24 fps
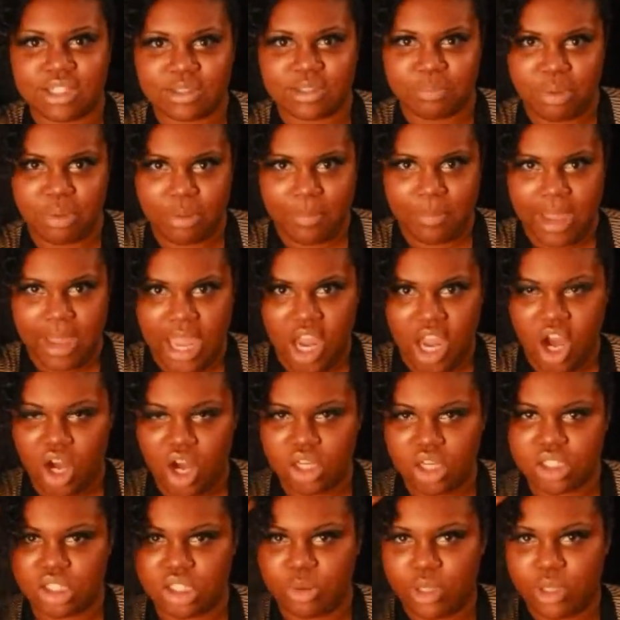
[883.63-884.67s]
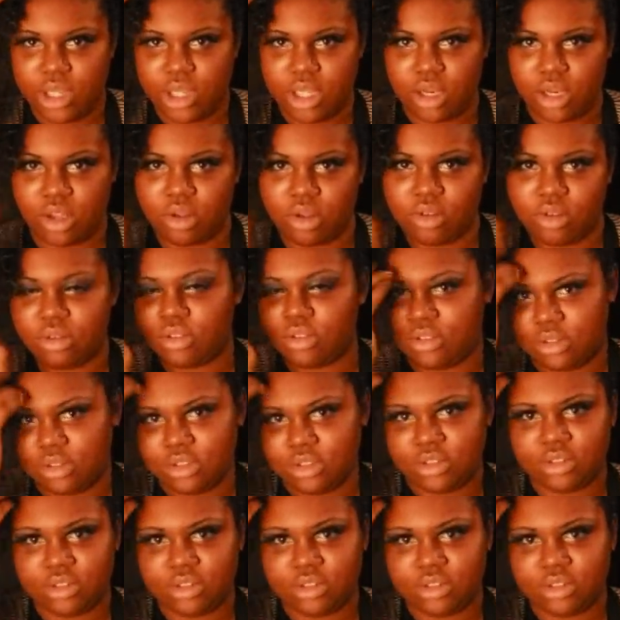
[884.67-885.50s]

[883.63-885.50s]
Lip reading: Just put my hair into a little